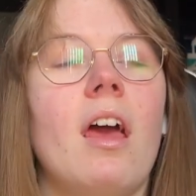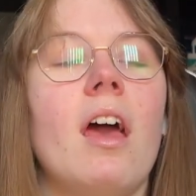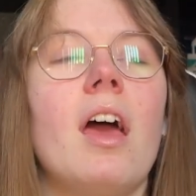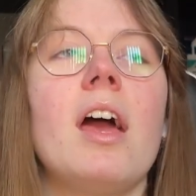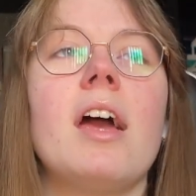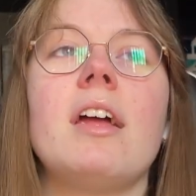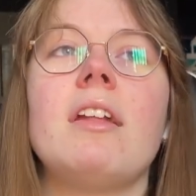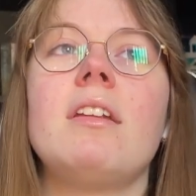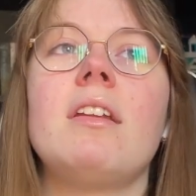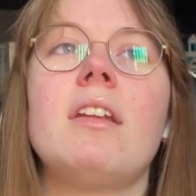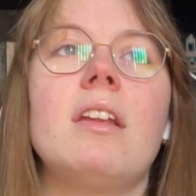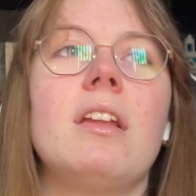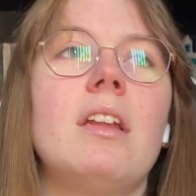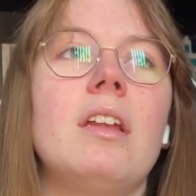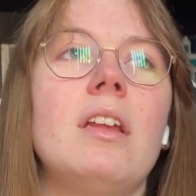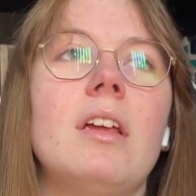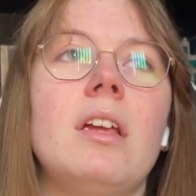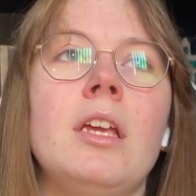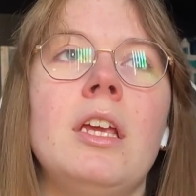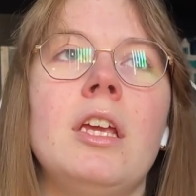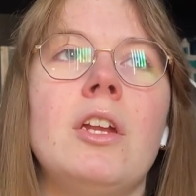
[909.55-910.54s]
and,
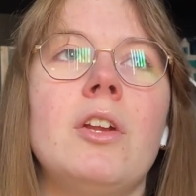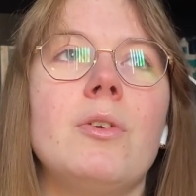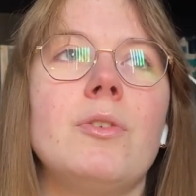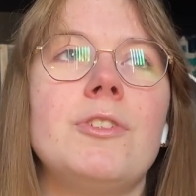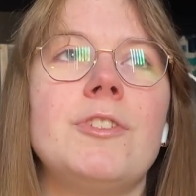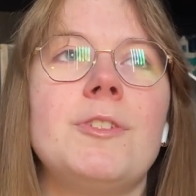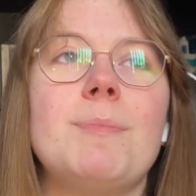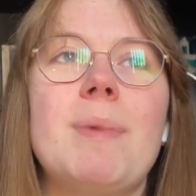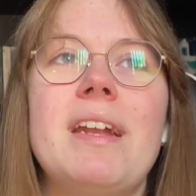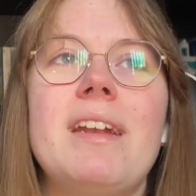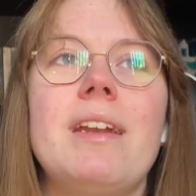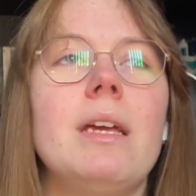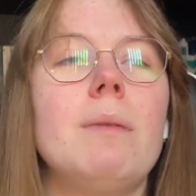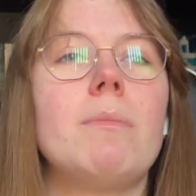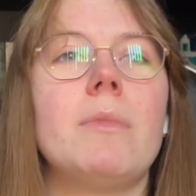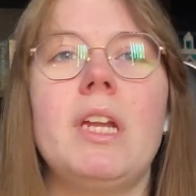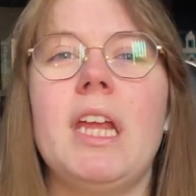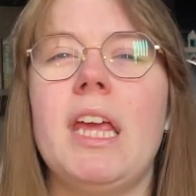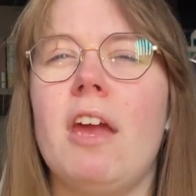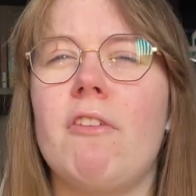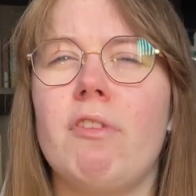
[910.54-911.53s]
you know, spending money